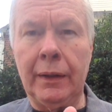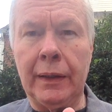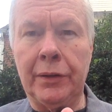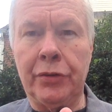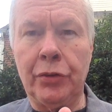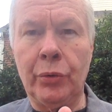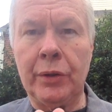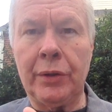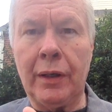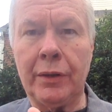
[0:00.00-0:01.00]
that the two
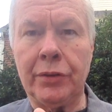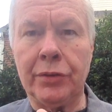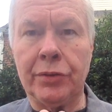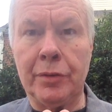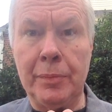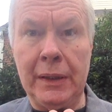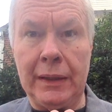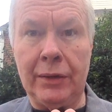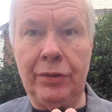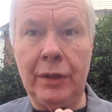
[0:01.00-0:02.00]
intelligence
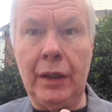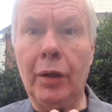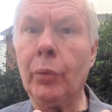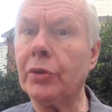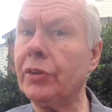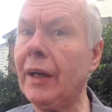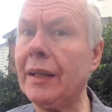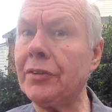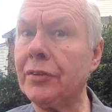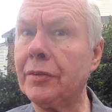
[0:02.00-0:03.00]
committees, which are
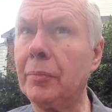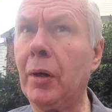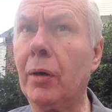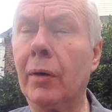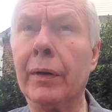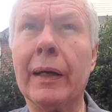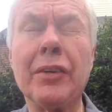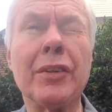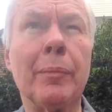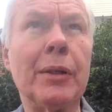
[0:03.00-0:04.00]
not small, the
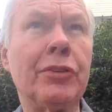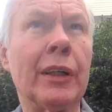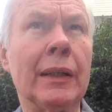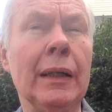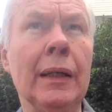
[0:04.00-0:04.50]
last time I checked,